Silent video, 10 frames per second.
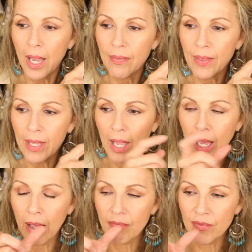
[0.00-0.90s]
And they
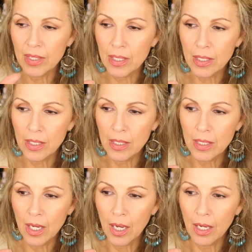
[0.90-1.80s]
have
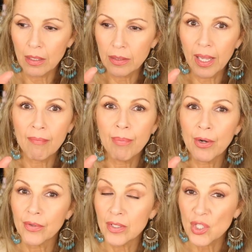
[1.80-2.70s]
the
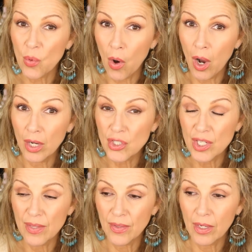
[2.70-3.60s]
butternut
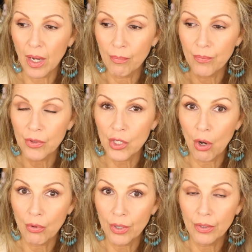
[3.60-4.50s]
squash in the cup with
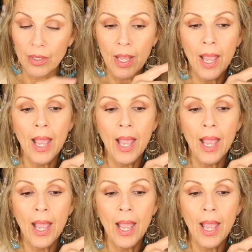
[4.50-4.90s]
yogurt.